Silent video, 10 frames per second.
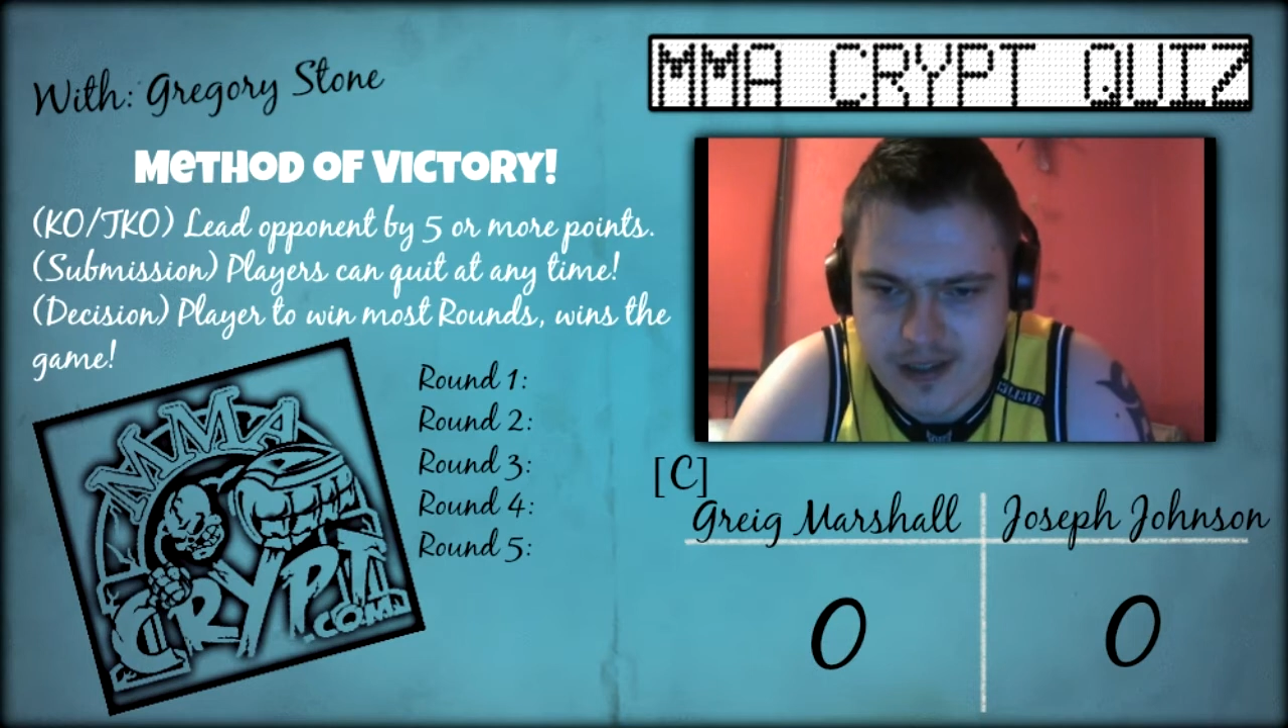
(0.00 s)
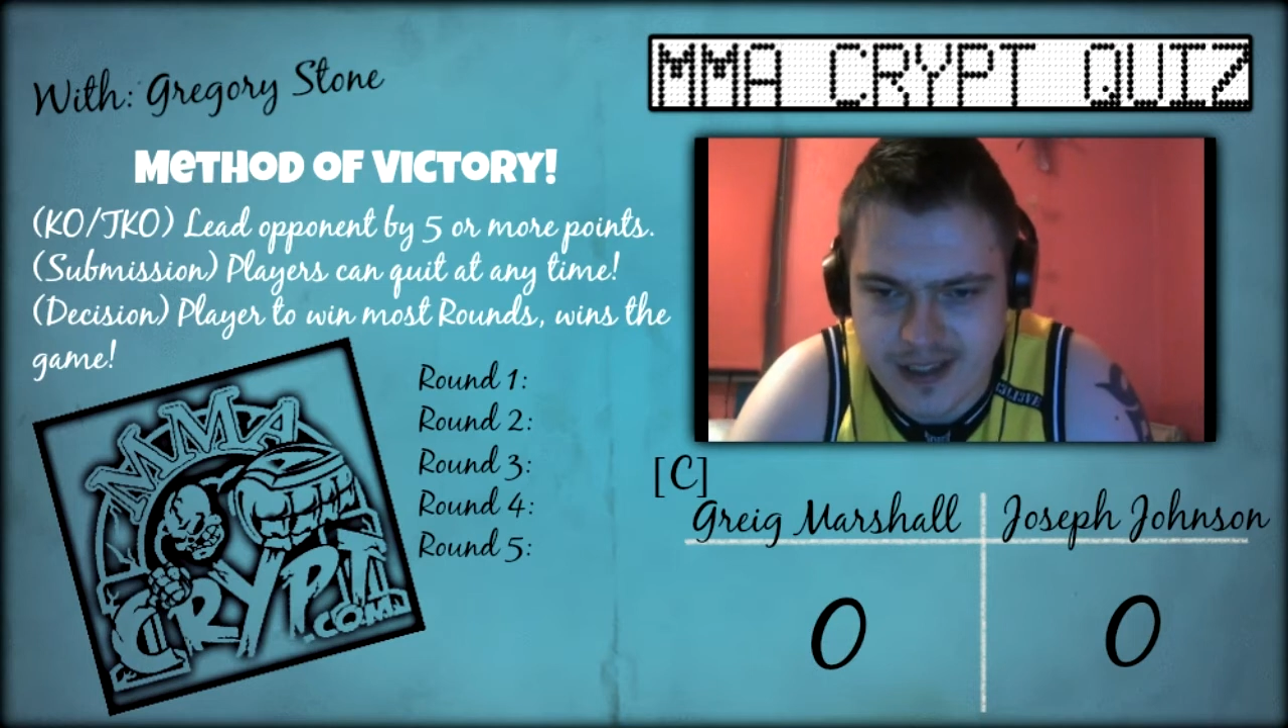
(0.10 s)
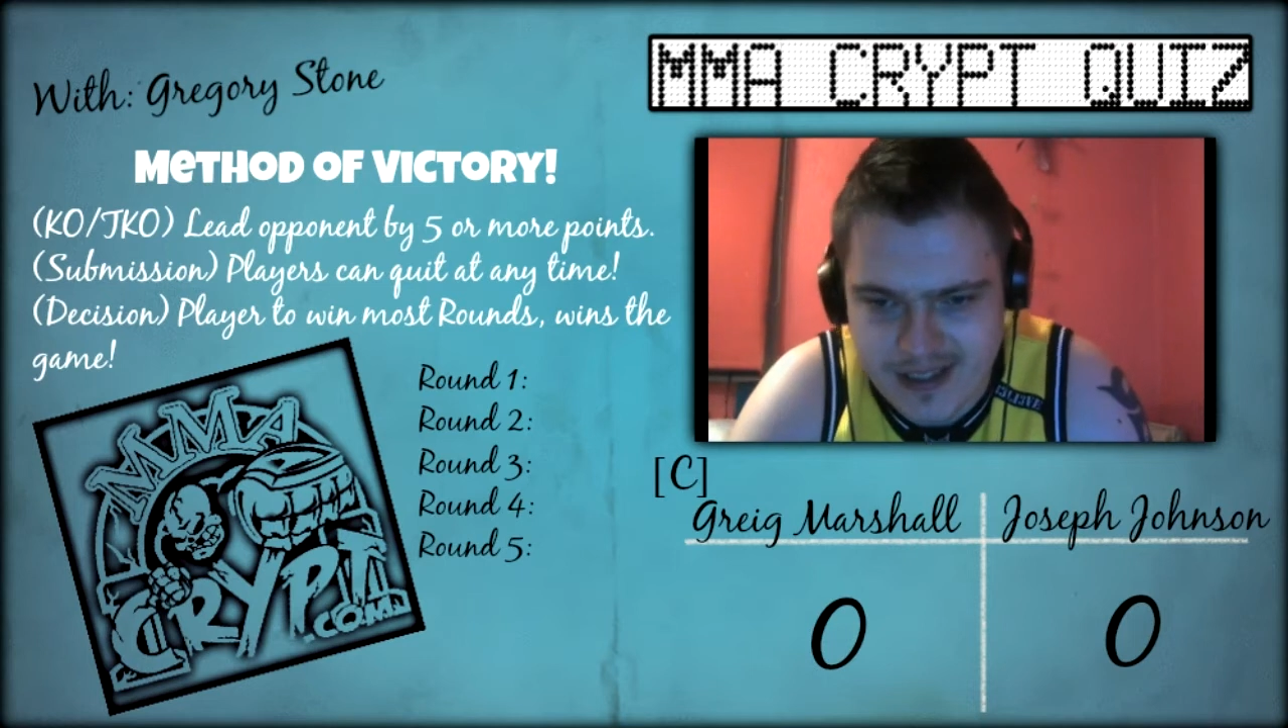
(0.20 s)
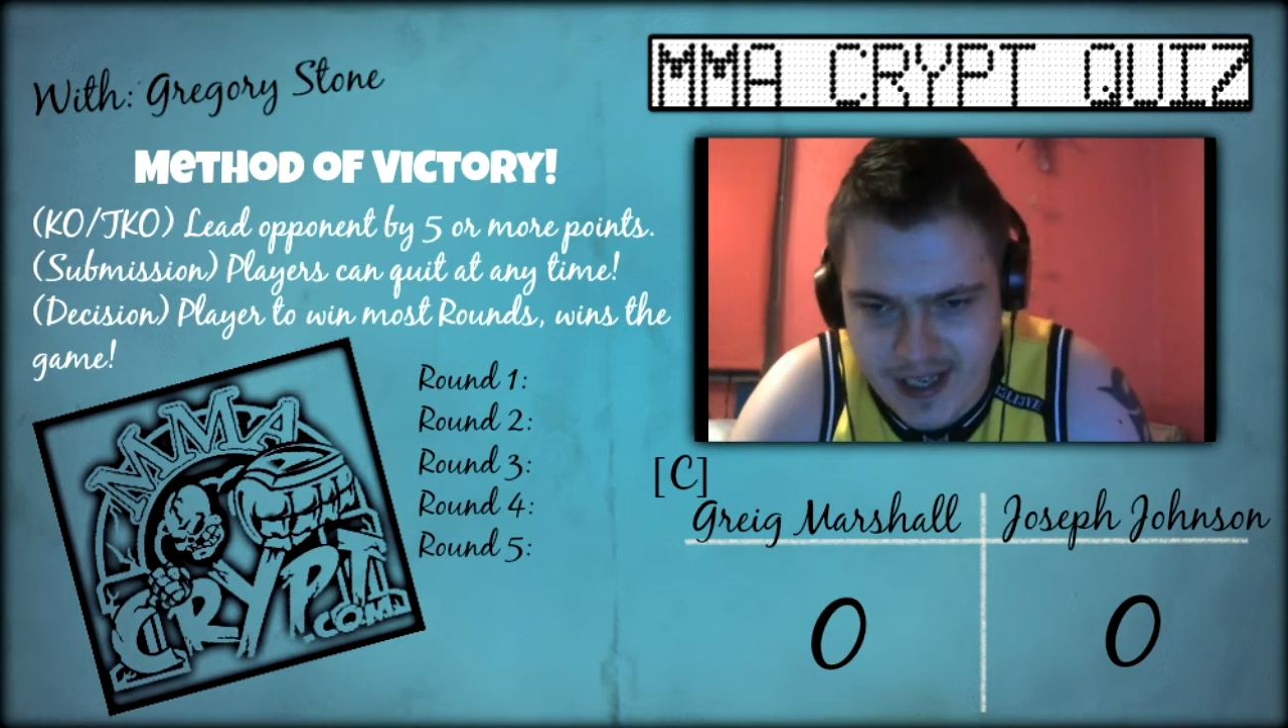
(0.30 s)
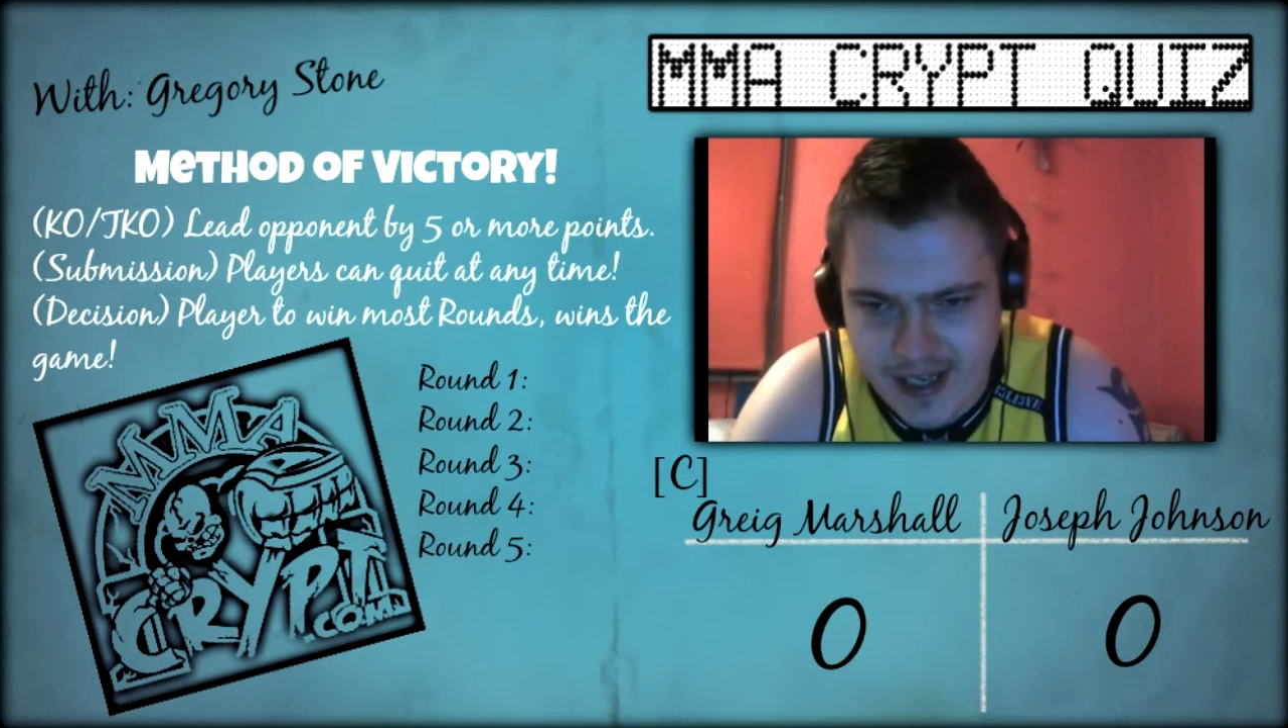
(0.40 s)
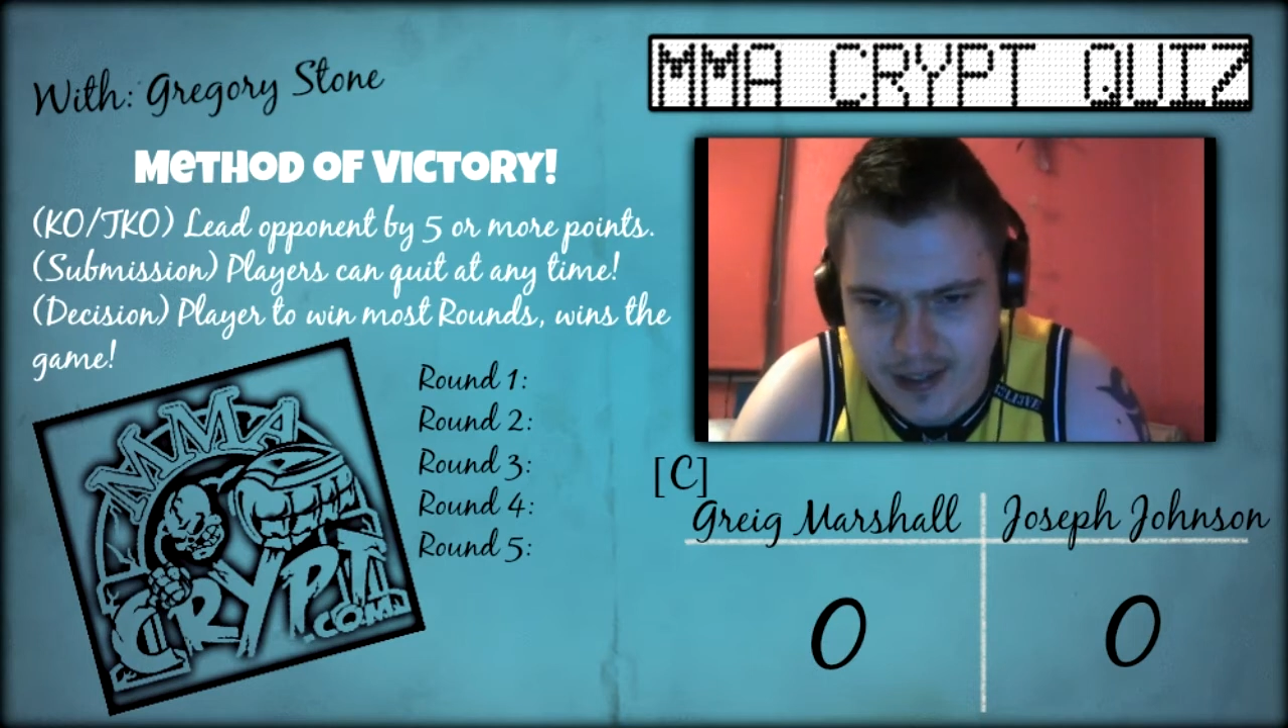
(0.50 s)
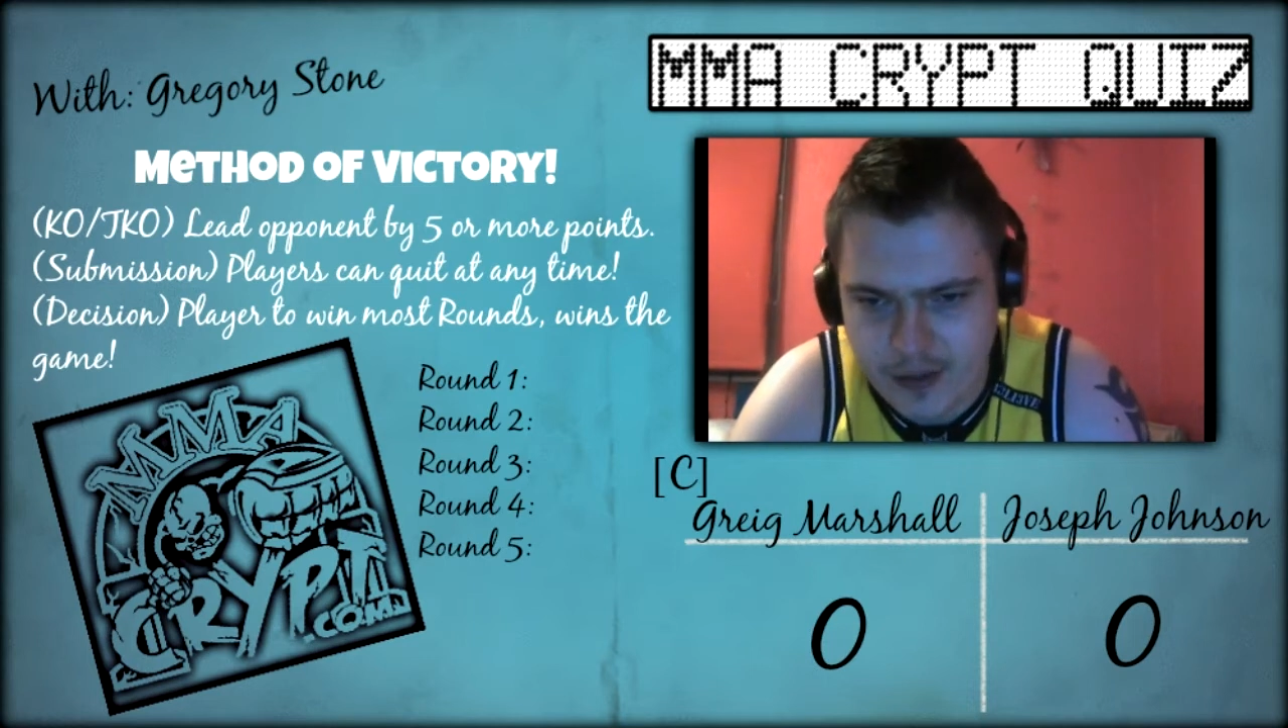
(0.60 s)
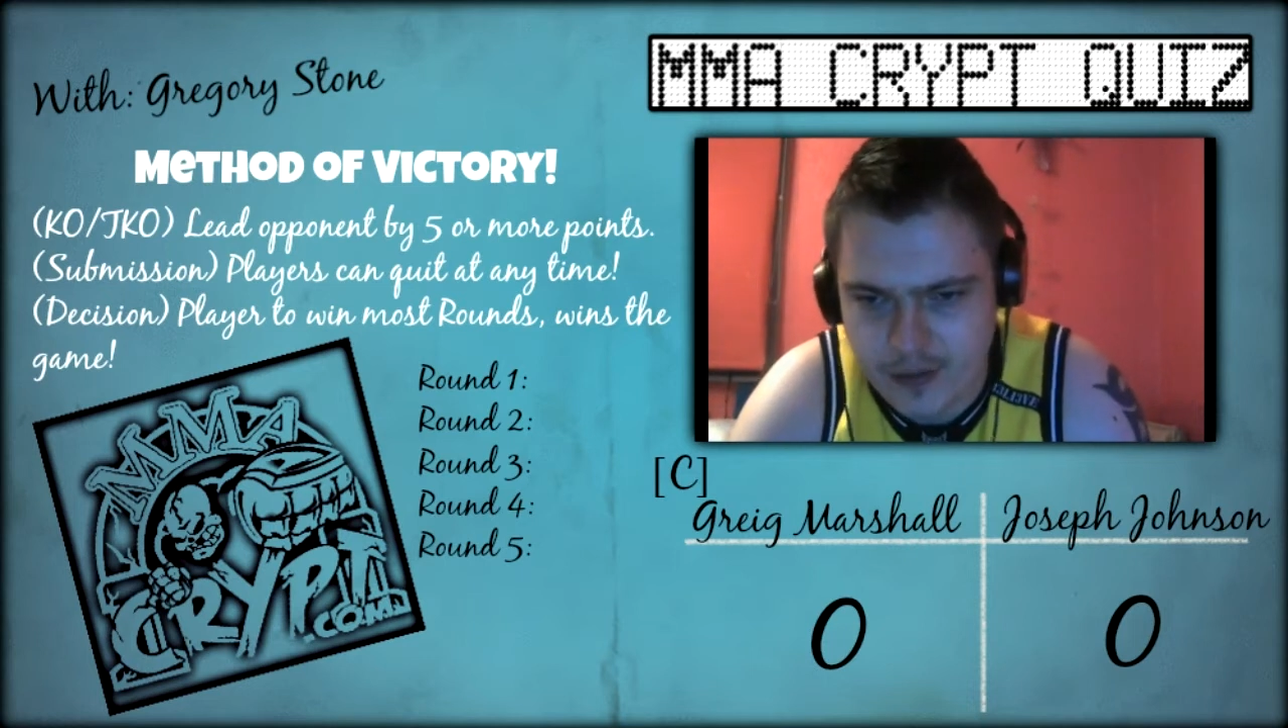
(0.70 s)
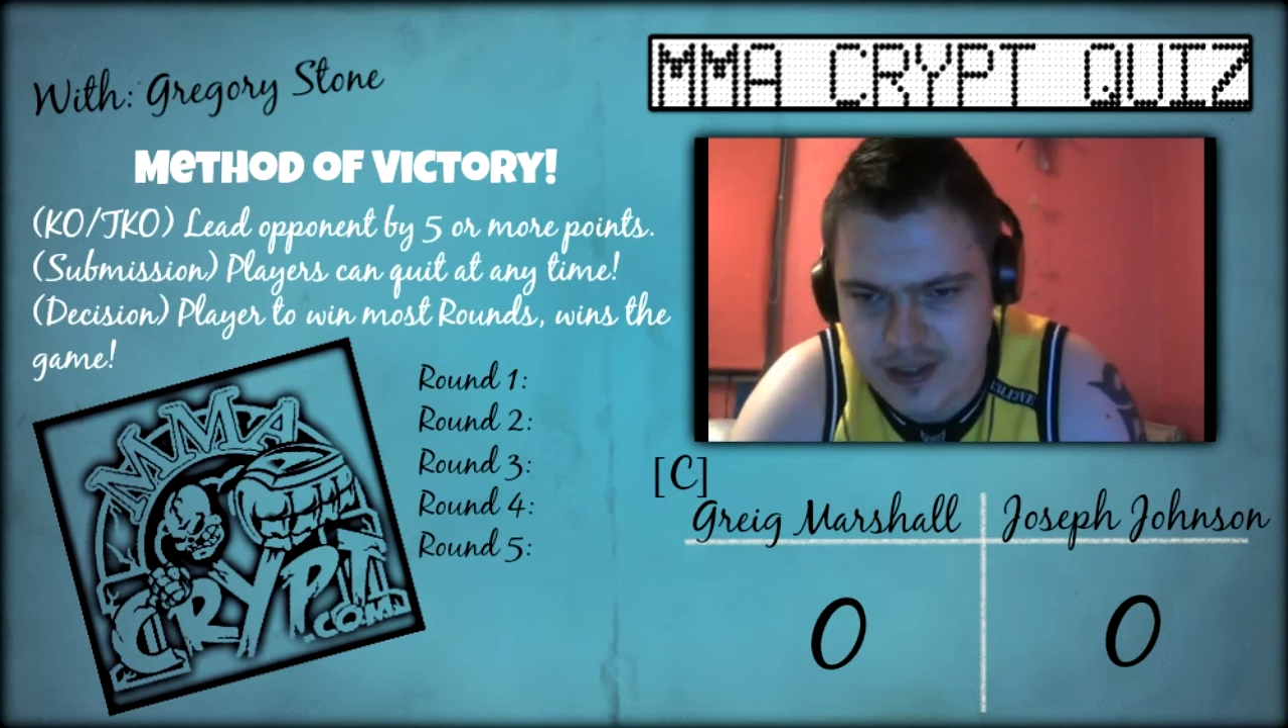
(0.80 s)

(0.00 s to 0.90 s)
to decide who